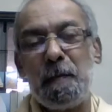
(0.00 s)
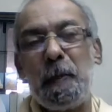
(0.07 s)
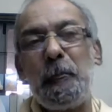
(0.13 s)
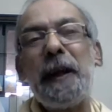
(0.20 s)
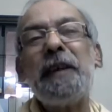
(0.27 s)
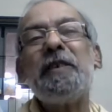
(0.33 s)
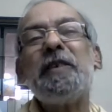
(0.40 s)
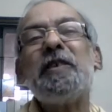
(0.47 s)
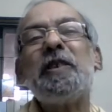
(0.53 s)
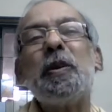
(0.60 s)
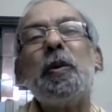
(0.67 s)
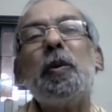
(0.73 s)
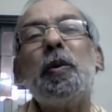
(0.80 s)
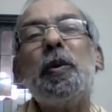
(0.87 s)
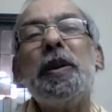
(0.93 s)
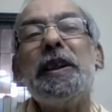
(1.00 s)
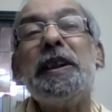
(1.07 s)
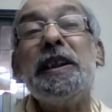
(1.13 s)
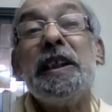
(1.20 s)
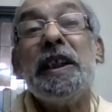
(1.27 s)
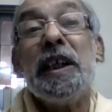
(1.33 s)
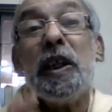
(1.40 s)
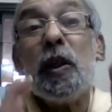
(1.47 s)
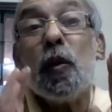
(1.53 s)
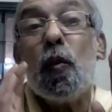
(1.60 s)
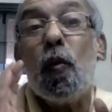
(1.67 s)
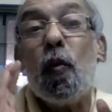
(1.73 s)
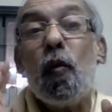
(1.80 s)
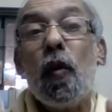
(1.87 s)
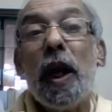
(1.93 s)
That is the only
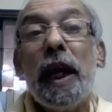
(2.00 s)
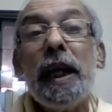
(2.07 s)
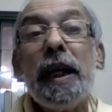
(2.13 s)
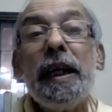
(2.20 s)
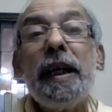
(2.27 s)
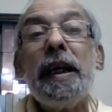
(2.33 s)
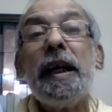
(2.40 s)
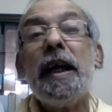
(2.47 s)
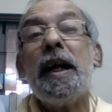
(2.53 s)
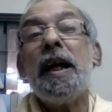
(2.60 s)
one